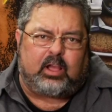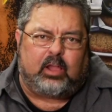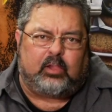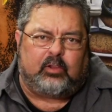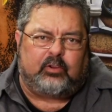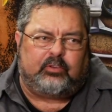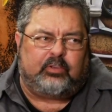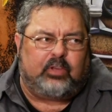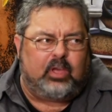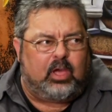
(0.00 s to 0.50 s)

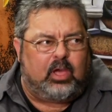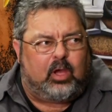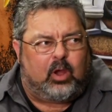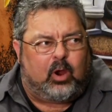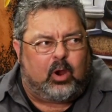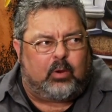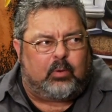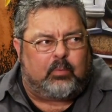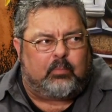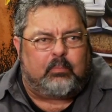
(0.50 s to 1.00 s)
colors
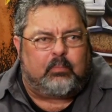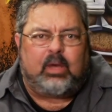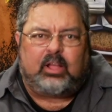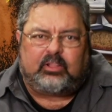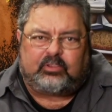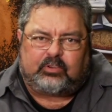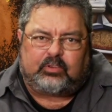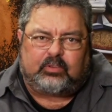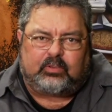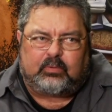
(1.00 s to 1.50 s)
are
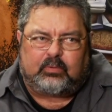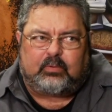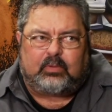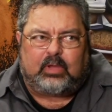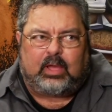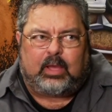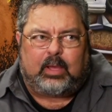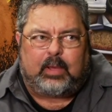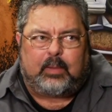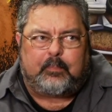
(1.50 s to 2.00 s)
much
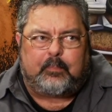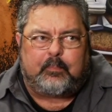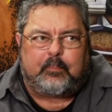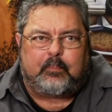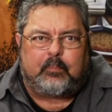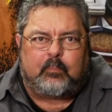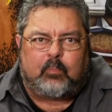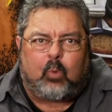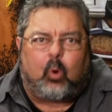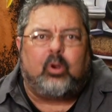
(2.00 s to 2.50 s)

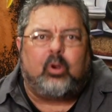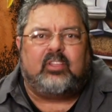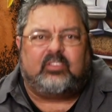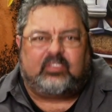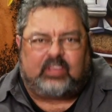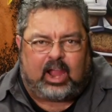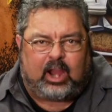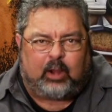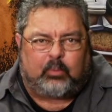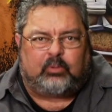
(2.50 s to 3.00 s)
more
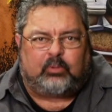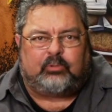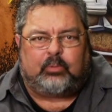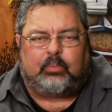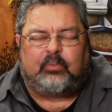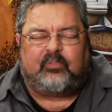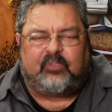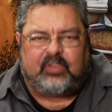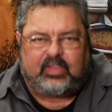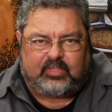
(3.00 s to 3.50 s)
desirable to
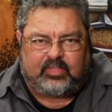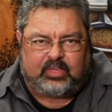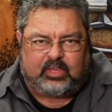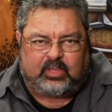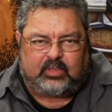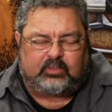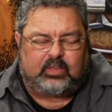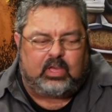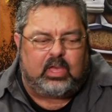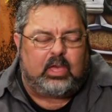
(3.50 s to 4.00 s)
prevent
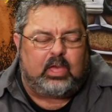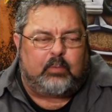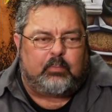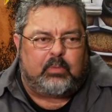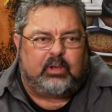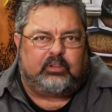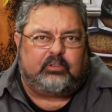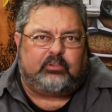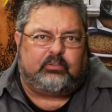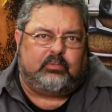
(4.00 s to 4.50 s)
this,
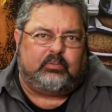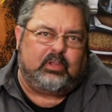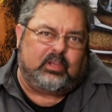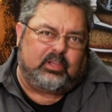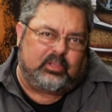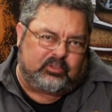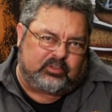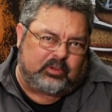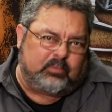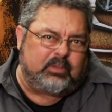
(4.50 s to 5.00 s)
but
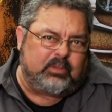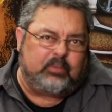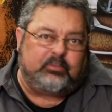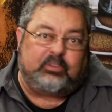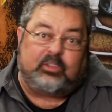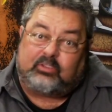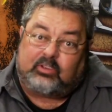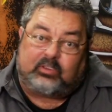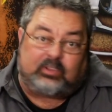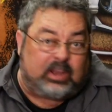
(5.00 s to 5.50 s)
sometimes
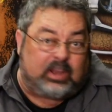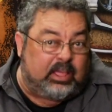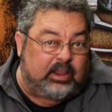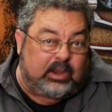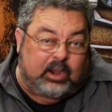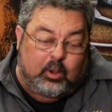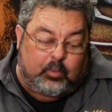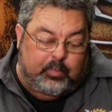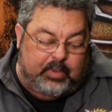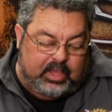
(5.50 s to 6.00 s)
you just need
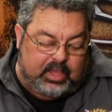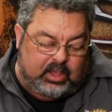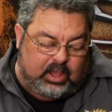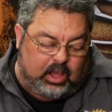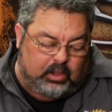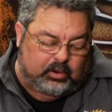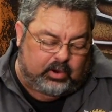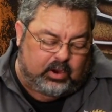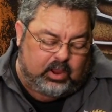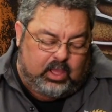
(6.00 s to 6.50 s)
an opaque
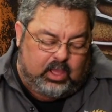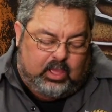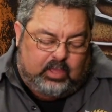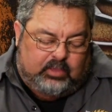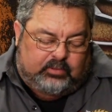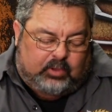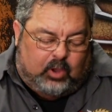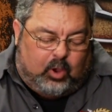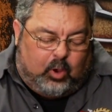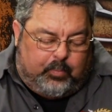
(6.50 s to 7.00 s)
color.
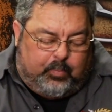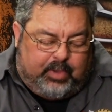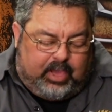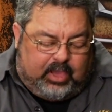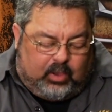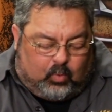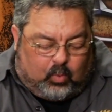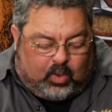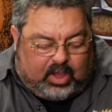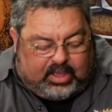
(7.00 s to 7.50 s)
So
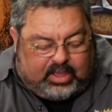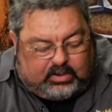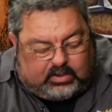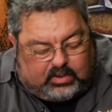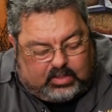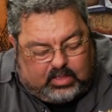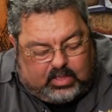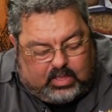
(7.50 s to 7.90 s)
opaque white,